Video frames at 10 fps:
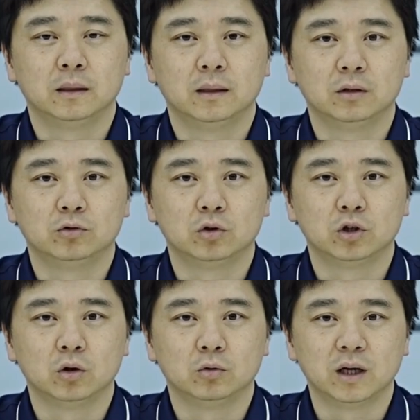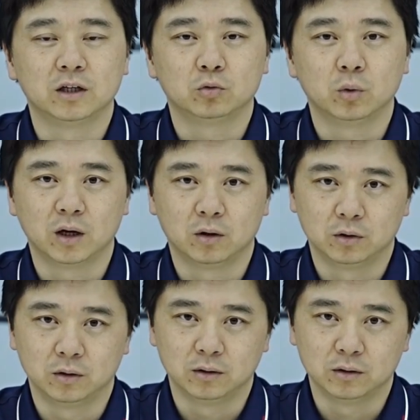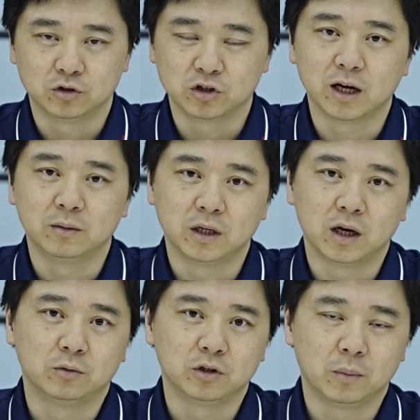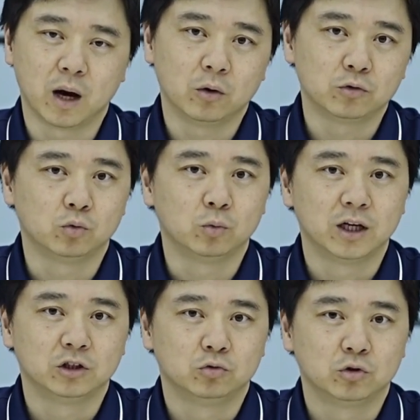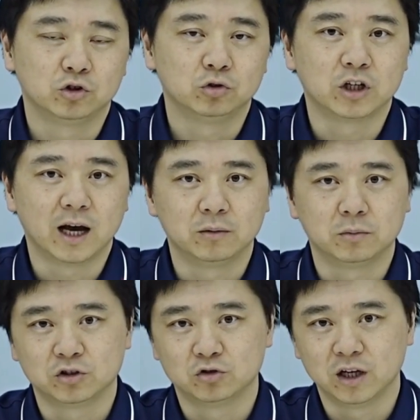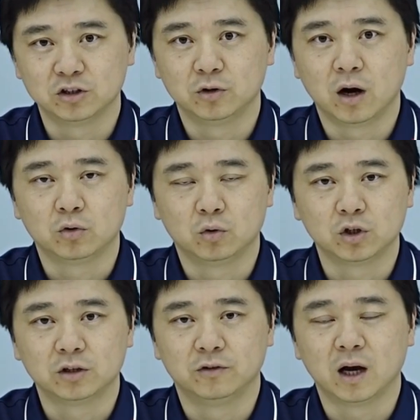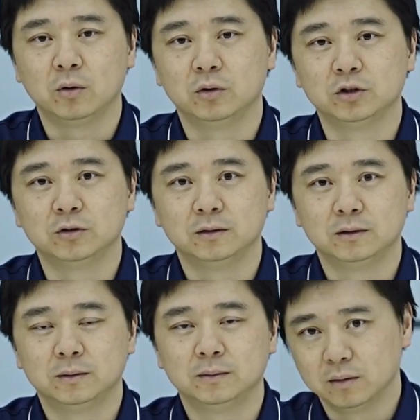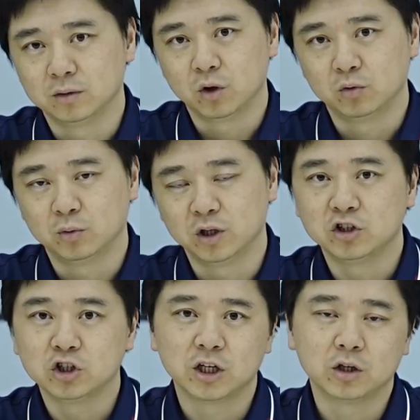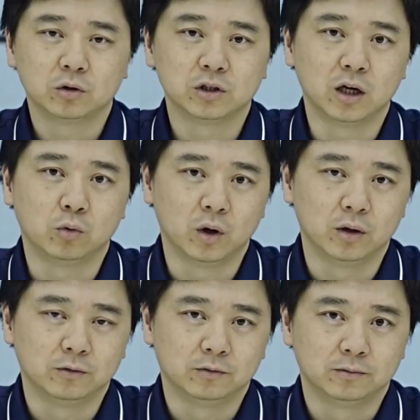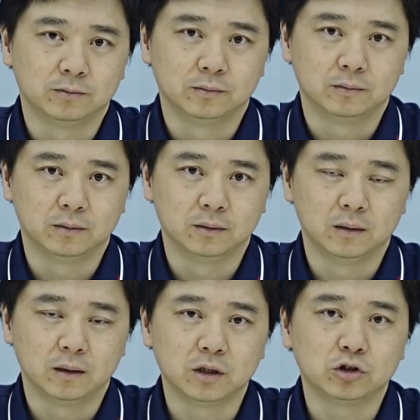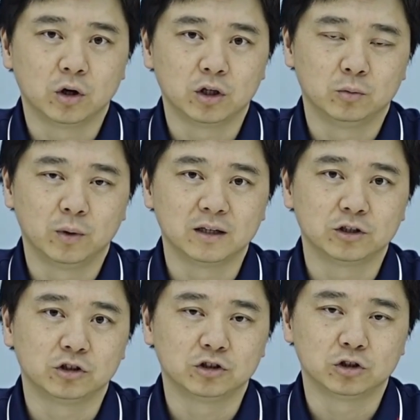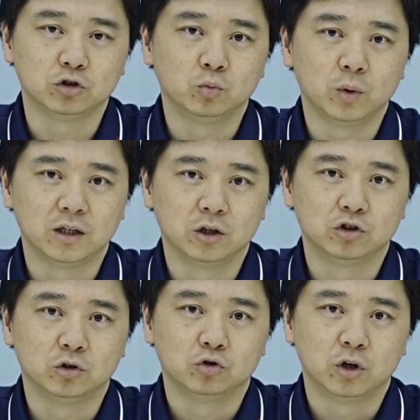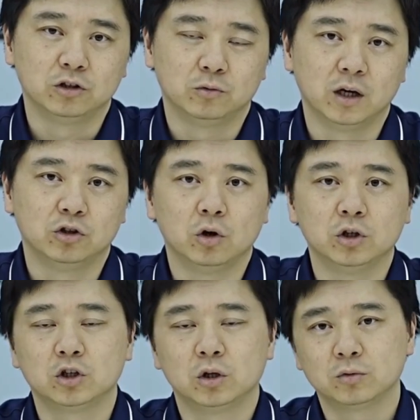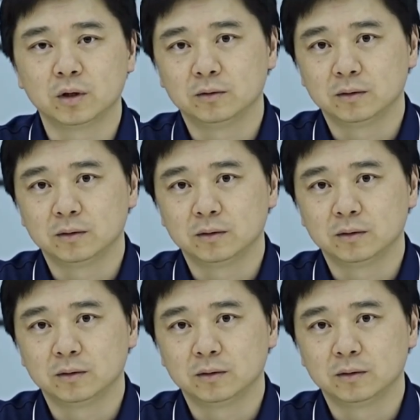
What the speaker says: If your tunnel vents well, shade becomes a powerful way to reduce canopy stress without cooking flowers. Don't rush shade on day one. A solid practice is to wait until transplant shock is over